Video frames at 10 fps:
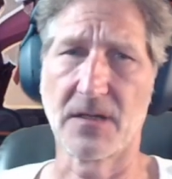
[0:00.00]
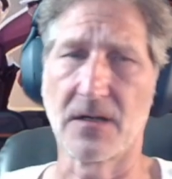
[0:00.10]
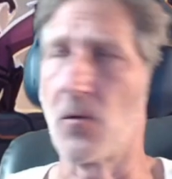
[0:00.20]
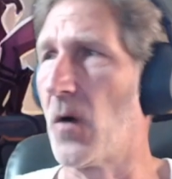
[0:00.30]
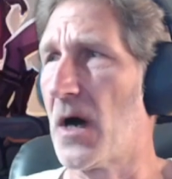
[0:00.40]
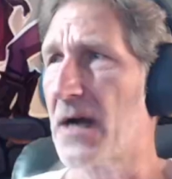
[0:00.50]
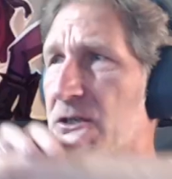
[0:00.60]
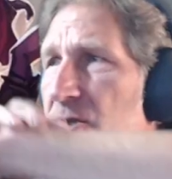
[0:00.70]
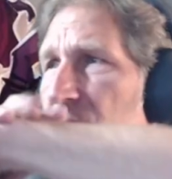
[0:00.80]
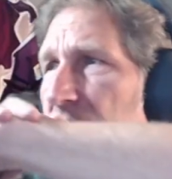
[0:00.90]

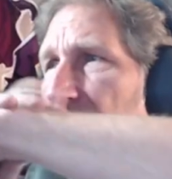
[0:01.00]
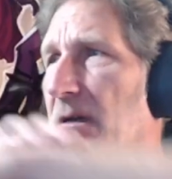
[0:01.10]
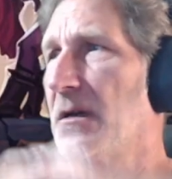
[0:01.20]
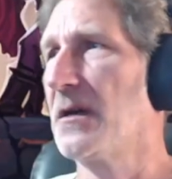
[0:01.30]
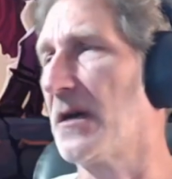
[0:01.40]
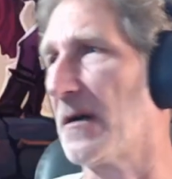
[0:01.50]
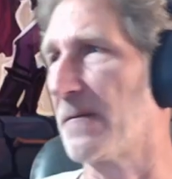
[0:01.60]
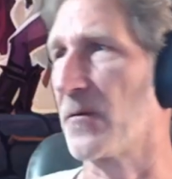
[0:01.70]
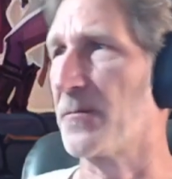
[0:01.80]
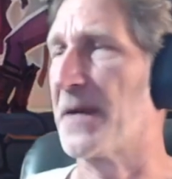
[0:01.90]
watch
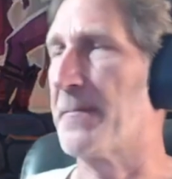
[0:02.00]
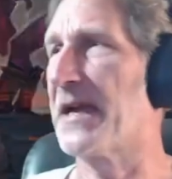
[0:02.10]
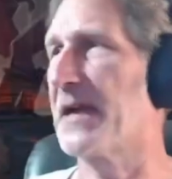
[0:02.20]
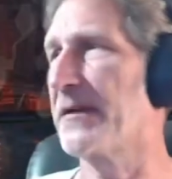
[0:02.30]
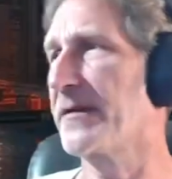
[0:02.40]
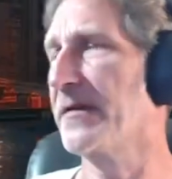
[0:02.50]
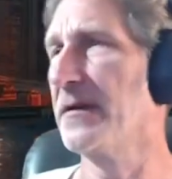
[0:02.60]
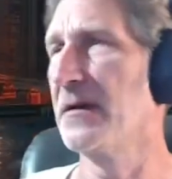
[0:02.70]
for my band.